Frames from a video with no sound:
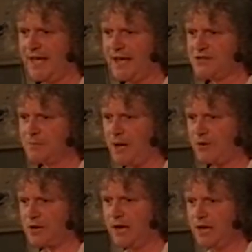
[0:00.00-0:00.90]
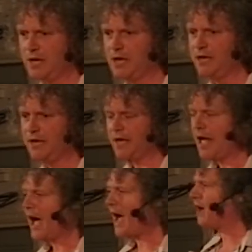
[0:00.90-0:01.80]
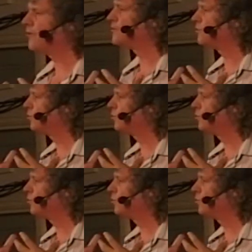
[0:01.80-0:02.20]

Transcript: is about learning how to